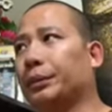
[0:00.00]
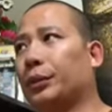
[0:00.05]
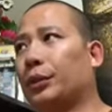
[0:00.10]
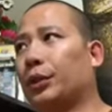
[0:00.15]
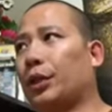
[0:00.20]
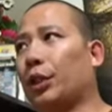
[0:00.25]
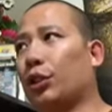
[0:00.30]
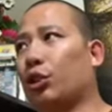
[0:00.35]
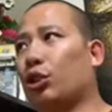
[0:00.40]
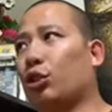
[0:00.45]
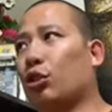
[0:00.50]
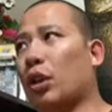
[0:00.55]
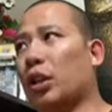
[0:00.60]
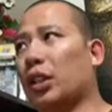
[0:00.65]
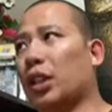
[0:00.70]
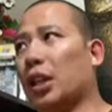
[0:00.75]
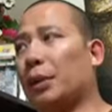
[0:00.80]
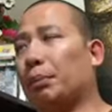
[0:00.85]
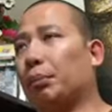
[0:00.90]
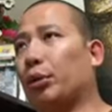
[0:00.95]

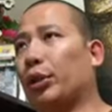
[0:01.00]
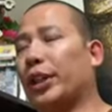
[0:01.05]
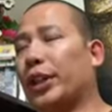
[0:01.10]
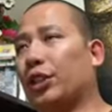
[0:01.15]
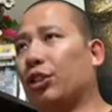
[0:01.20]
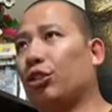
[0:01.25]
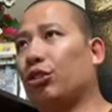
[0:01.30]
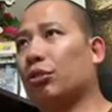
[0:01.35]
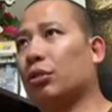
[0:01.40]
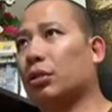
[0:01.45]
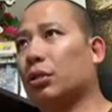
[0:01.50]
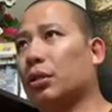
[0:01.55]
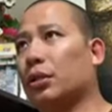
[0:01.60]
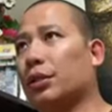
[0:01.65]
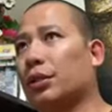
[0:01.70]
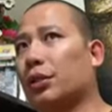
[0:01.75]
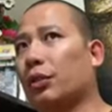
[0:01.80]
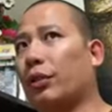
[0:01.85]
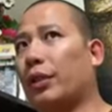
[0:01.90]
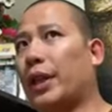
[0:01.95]
construct a bridge
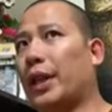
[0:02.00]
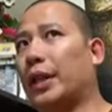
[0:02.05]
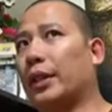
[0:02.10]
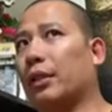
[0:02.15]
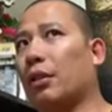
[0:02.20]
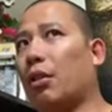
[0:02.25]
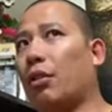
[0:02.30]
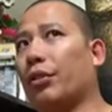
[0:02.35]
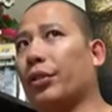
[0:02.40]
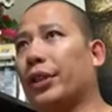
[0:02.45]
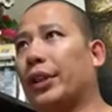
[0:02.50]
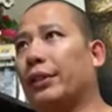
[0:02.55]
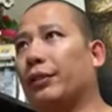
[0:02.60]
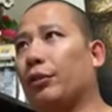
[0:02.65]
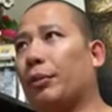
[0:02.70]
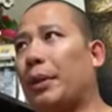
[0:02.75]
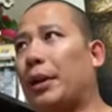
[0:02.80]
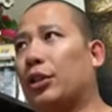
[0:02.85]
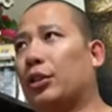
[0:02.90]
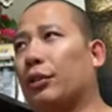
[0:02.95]
so that all the
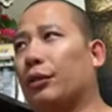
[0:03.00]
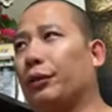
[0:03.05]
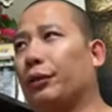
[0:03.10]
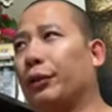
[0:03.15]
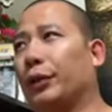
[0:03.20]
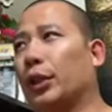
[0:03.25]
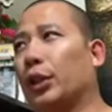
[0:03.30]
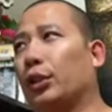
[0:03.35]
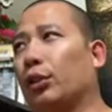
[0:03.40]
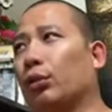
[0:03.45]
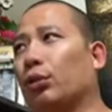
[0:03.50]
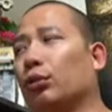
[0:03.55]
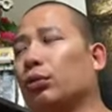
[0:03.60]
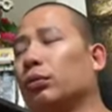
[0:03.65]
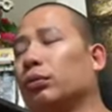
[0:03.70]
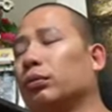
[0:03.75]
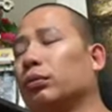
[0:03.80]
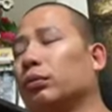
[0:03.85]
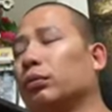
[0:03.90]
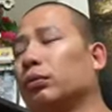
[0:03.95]
information flow
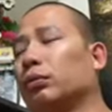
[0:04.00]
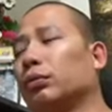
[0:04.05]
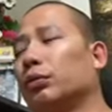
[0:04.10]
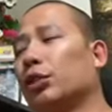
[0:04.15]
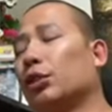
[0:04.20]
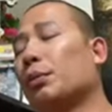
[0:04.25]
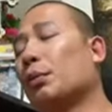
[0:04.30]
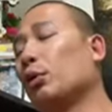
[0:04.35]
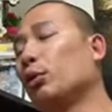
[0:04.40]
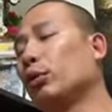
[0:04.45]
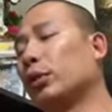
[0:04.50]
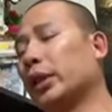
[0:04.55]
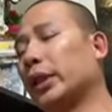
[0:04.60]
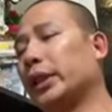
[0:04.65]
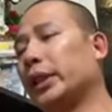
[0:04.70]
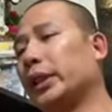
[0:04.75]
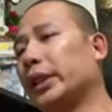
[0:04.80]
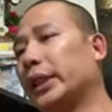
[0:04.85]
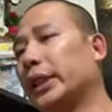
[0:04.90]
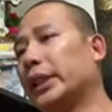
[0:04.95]

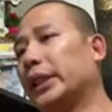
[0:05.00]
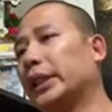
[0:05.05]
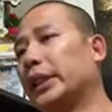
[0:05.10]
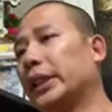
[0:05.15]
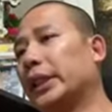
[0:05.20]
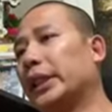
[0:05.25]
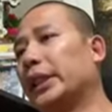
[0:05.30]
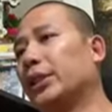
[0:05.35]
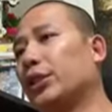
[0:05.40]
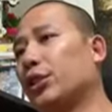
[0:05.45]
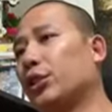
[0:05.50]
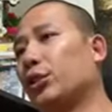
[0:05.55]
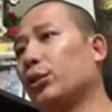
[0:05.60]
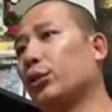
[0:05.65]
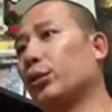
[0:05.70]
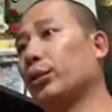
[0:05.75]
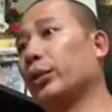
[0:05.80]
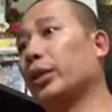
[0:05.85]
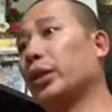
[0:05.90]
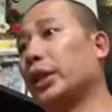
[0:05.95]
smoothly
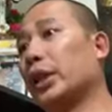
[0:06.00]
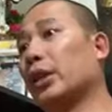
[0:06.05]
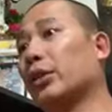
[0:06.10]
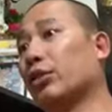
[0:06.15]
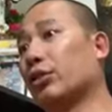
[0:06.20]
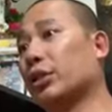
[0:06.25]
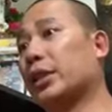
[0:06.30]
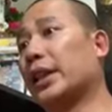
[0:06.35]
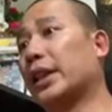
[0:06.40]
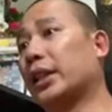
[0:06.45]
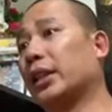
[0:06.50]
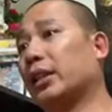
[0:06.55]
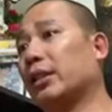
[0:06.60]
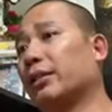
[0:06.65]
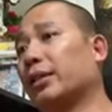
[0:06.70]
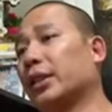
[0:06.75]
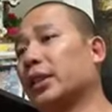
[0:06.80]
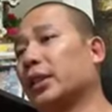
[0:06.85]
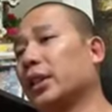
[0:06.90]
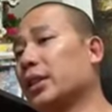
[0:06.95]
into the understanding
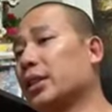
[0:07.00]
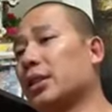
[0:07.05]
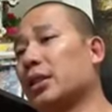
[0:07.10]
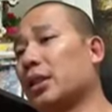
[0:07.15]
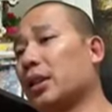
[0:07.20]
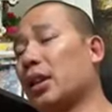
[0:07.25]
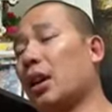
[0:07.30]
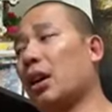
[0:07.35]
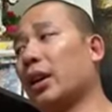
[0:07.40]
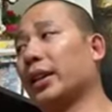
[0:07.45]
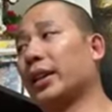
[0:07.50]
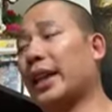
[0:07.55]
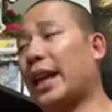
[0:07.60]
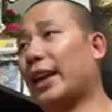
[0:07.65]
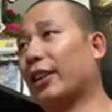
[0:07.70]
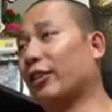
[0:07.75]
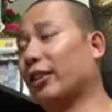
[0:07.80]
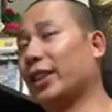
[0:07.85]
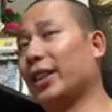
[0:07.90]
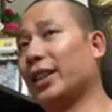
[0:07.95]
of it. It's the
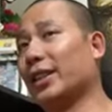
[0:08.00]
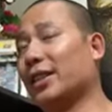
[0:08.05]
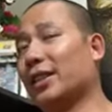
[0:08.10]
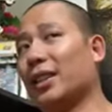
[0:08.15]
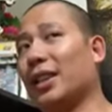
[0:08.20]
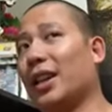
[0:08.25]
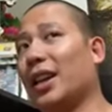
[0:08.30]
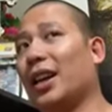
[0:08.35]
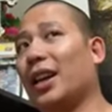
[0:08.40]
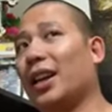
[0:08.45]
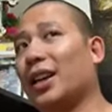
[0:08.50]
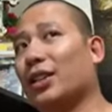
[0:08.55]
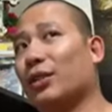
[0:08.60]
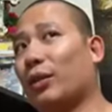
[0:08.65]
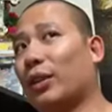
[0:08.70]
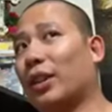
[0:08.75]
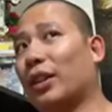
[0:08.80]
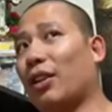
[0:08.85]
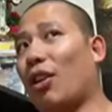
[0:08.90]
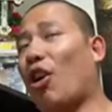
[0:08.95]
aggregates. It's
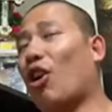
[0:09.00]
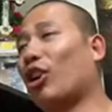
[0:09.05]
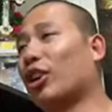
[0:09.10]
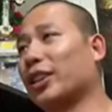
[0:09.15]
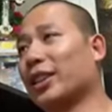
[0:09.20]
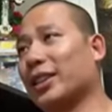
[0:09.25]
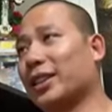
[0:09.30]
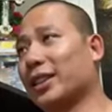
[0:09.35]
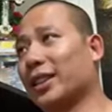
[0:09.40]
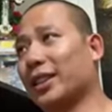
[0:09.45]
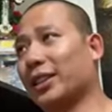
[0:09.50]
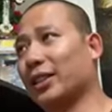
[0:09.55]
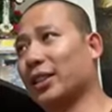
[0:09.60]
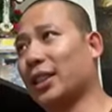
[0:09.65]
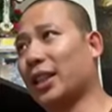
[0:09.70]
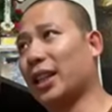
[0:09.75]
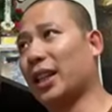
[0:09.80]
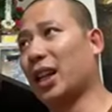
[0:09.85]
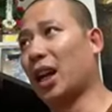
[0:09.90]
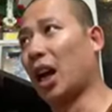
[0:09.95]
one of the hardest things to
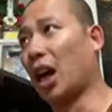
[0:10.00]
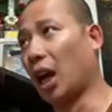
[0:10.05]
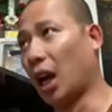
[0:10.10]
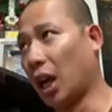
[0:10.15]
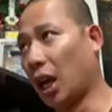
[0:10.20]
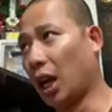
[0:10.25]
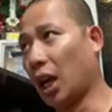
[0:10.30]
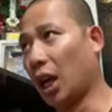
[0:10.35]
like, huh?